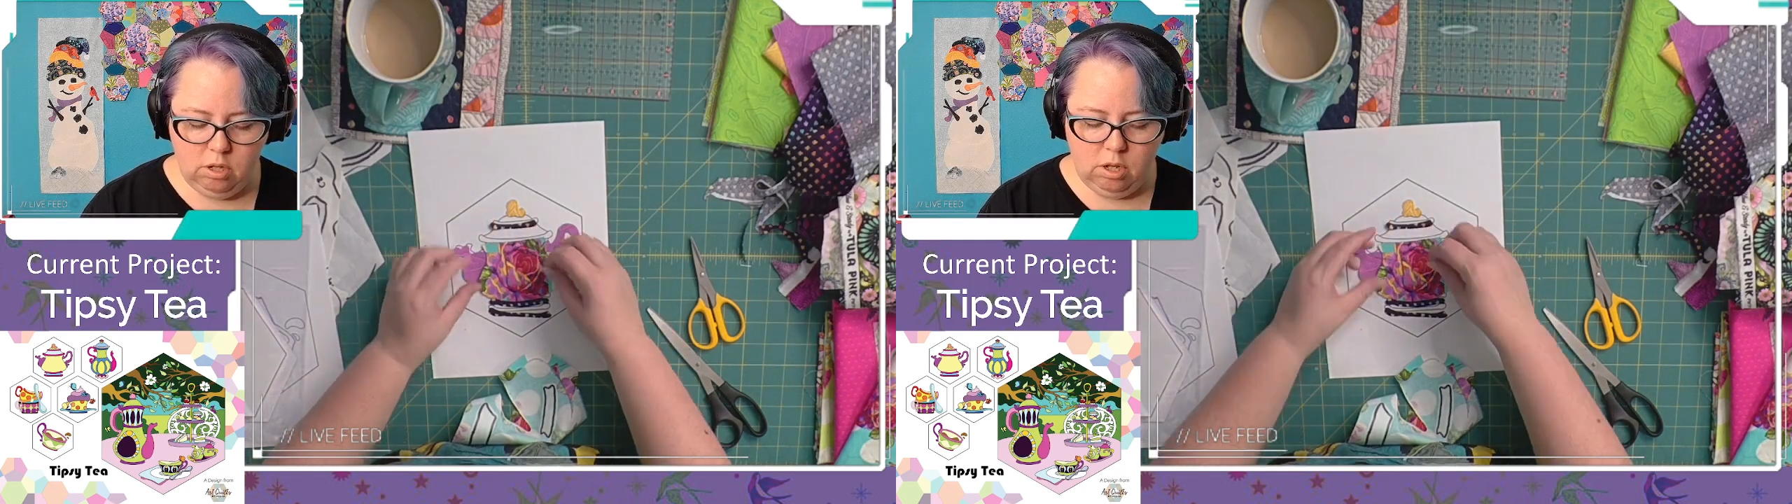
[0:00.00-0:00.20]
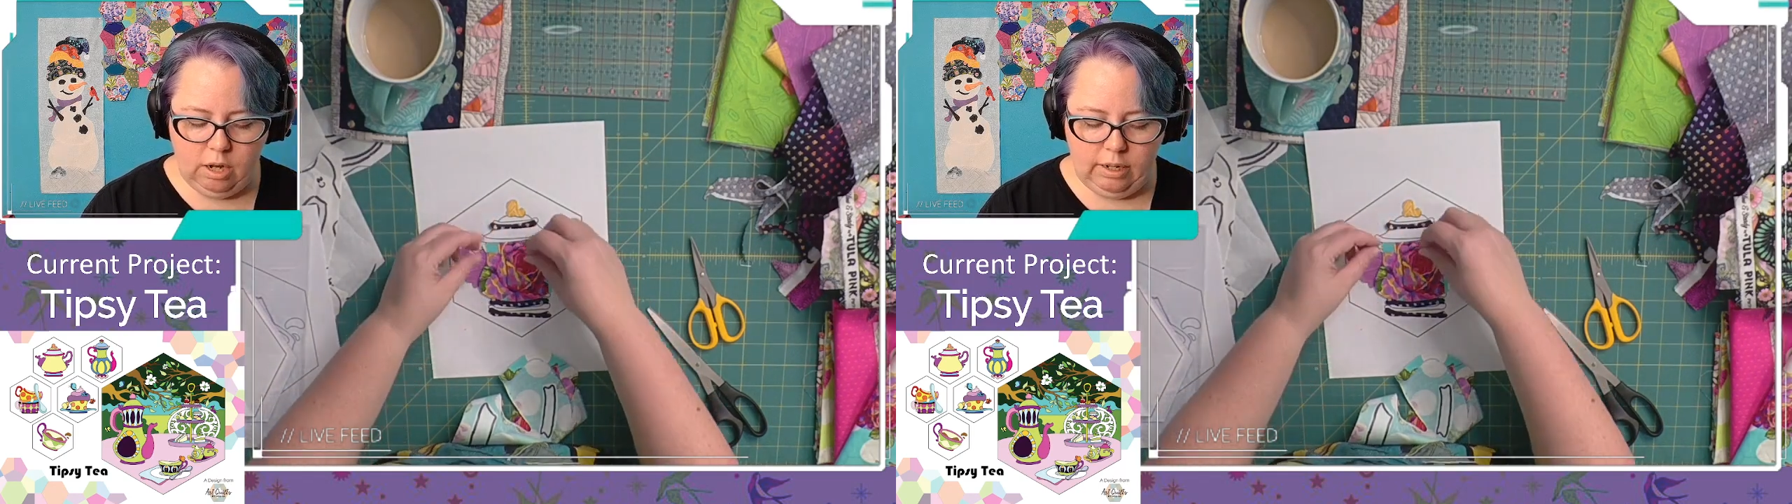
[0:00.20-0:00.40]

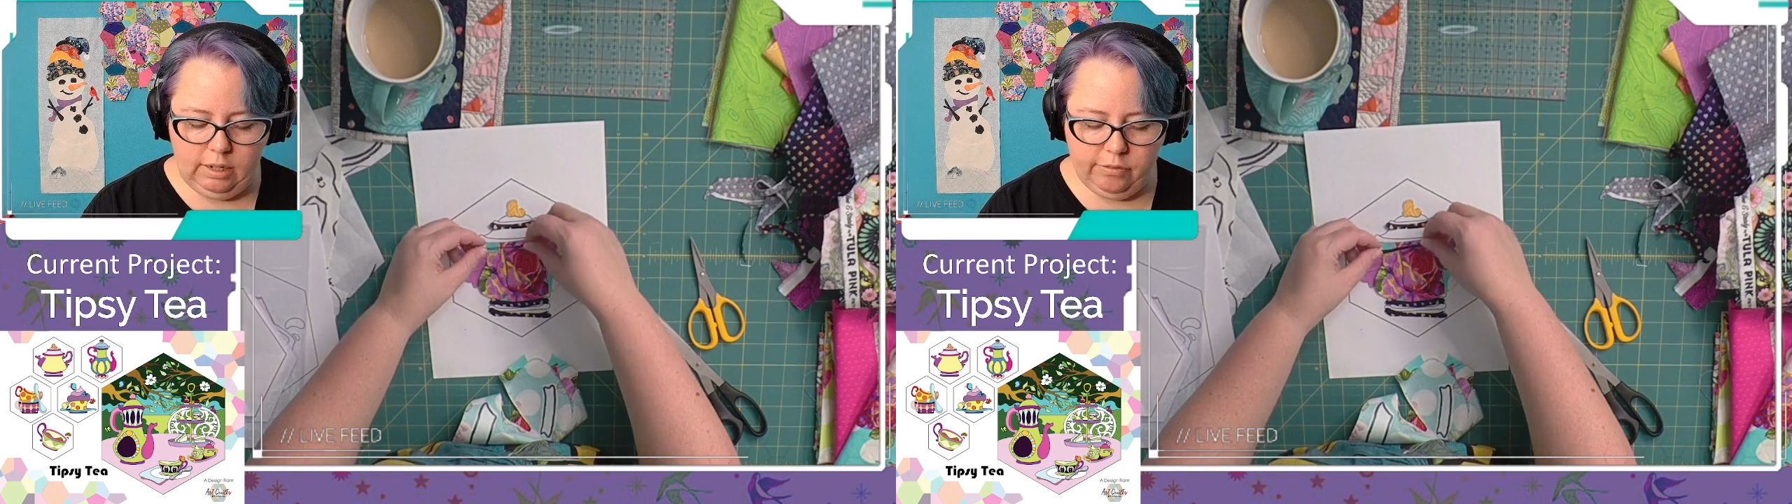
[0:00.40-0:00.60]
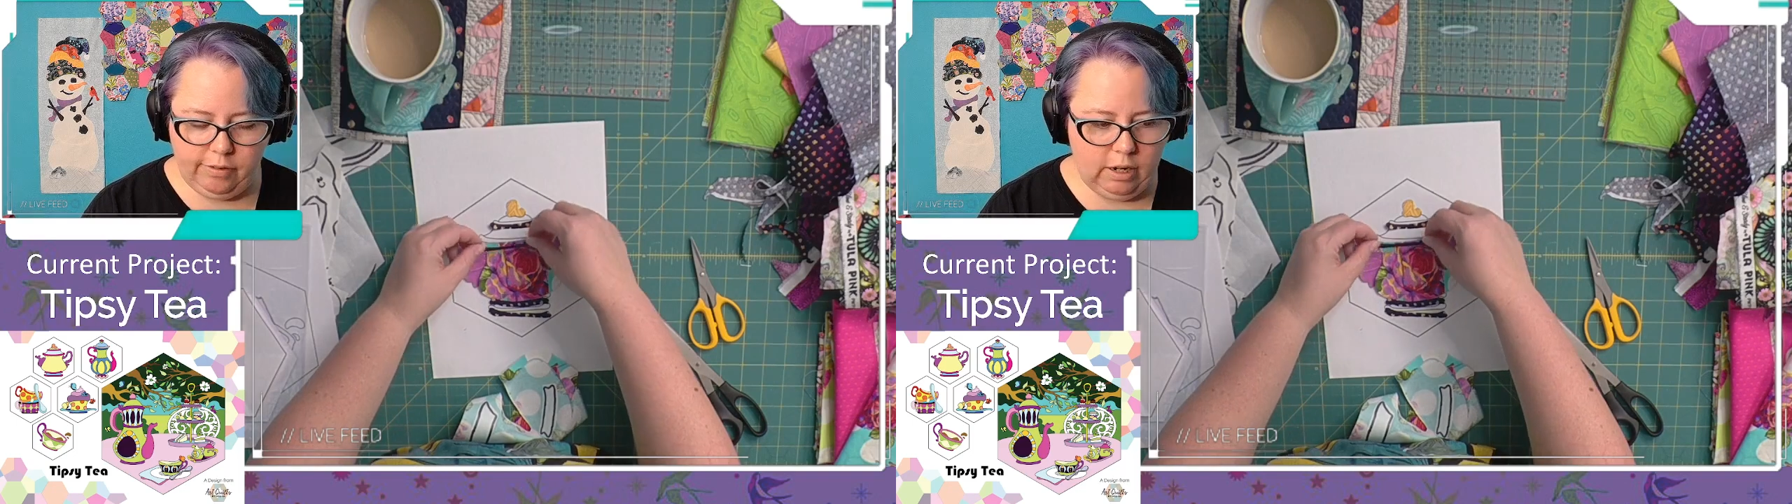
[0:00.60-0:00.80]
I need
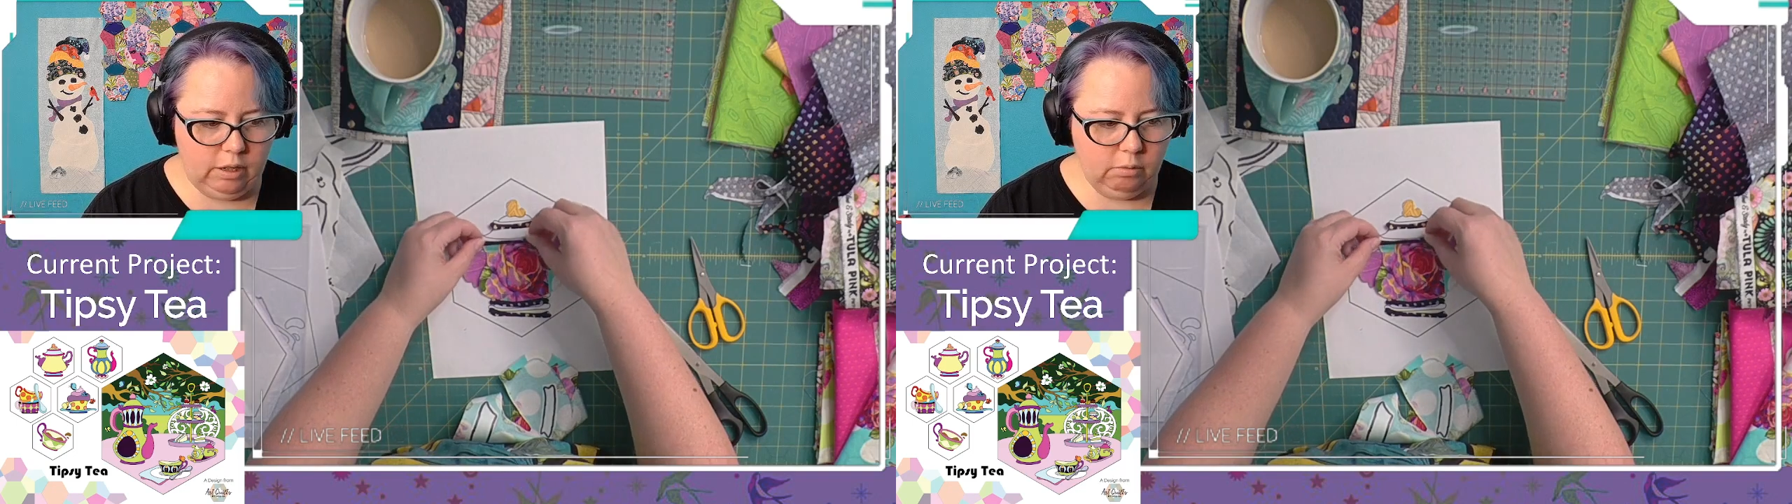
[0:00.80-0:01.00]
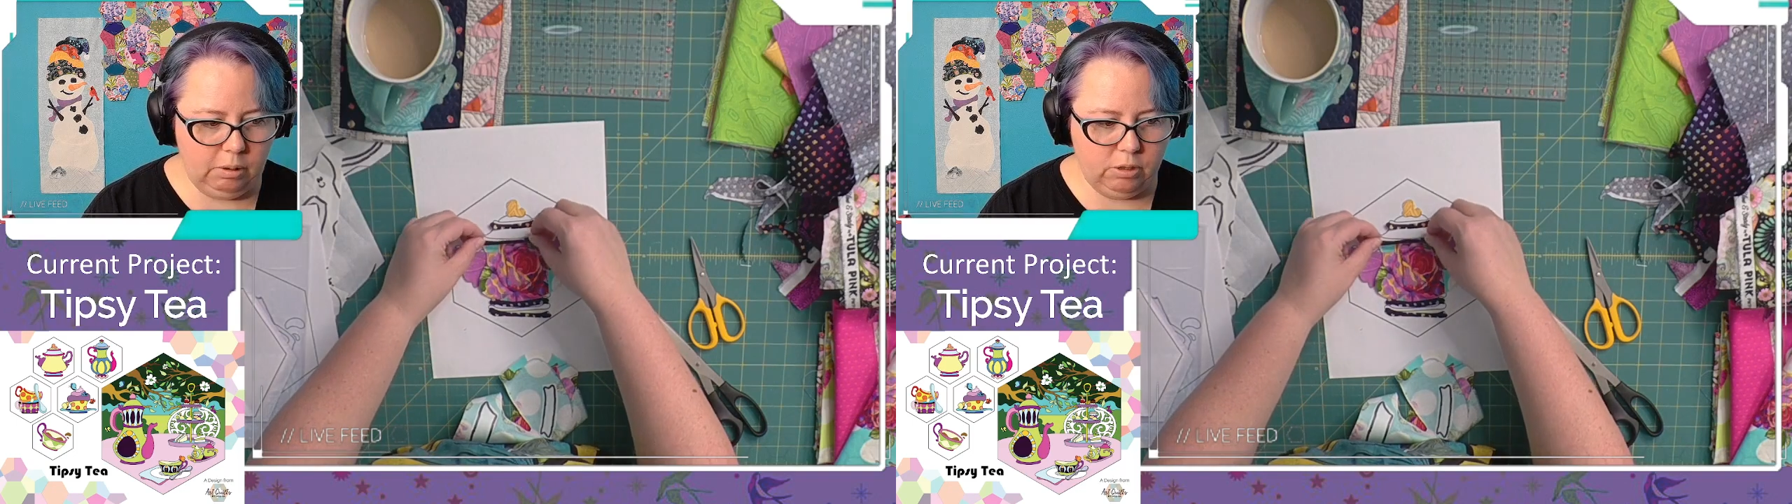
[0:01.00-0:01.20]
to find my